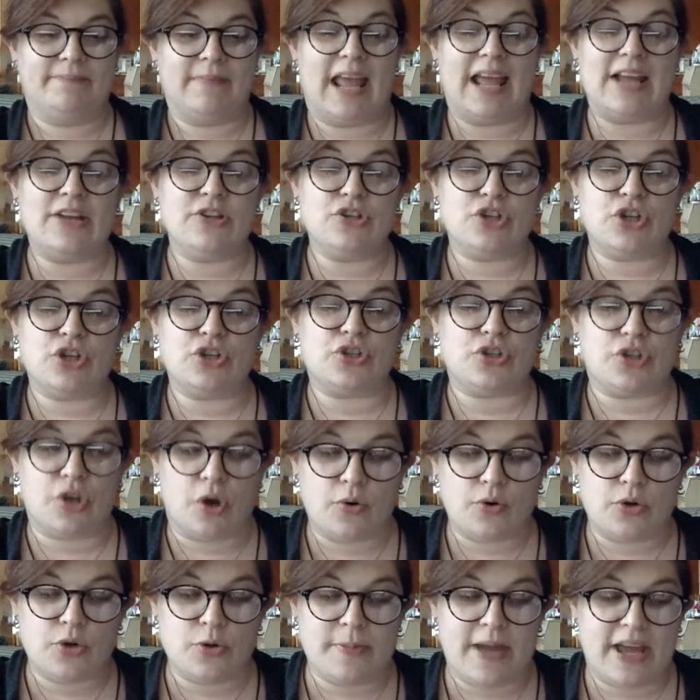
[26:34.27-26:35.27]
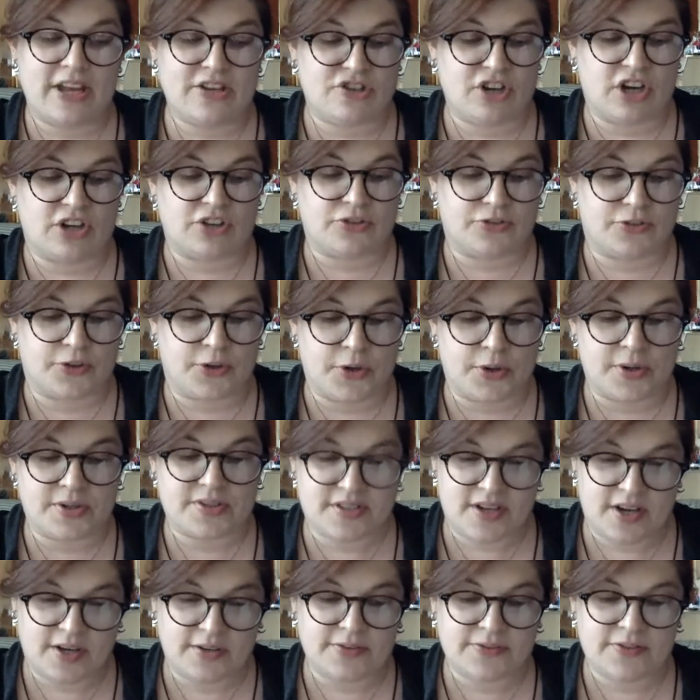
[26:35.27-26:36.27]
And so you may judge for
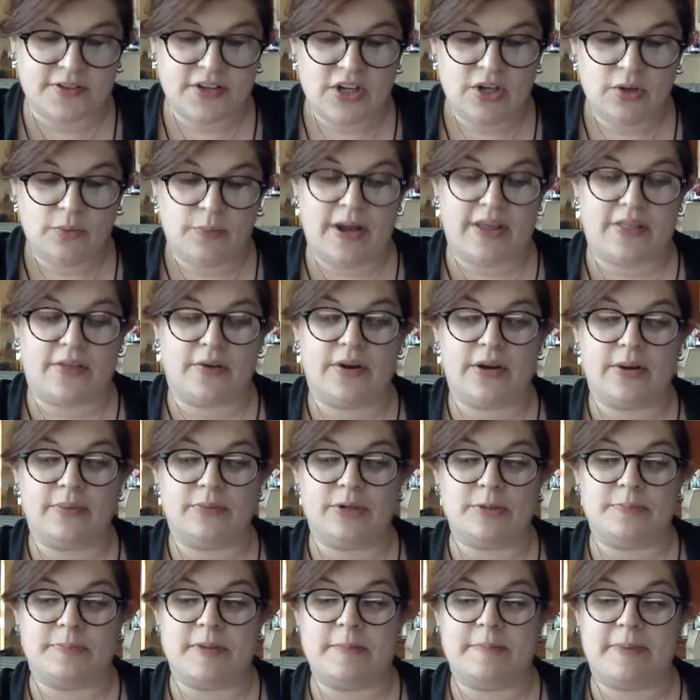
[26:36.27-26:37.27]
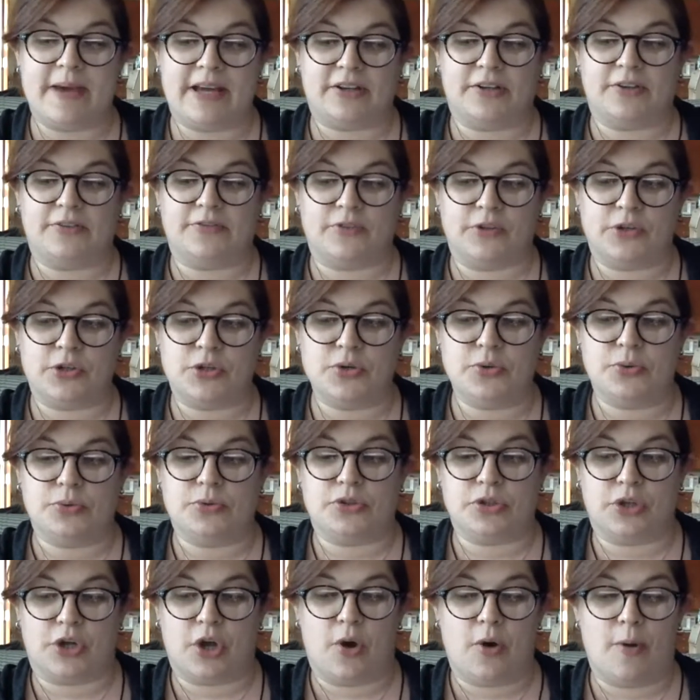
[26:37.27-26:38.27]
yourself whether it would be better for you
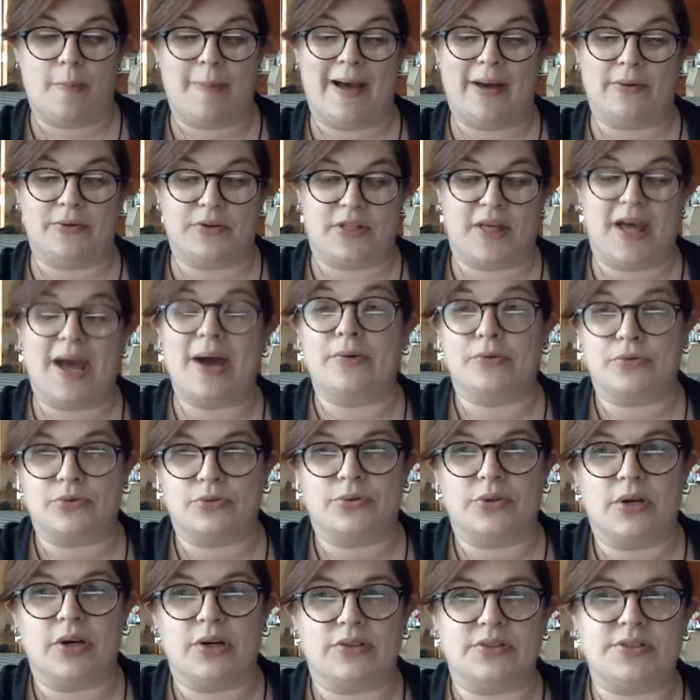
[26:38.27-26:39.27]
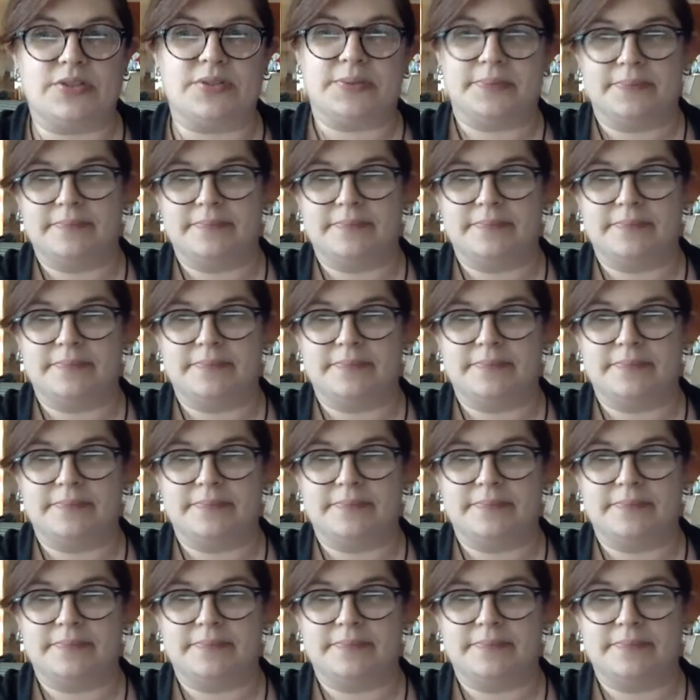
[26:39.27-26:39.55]
to go about the house or not.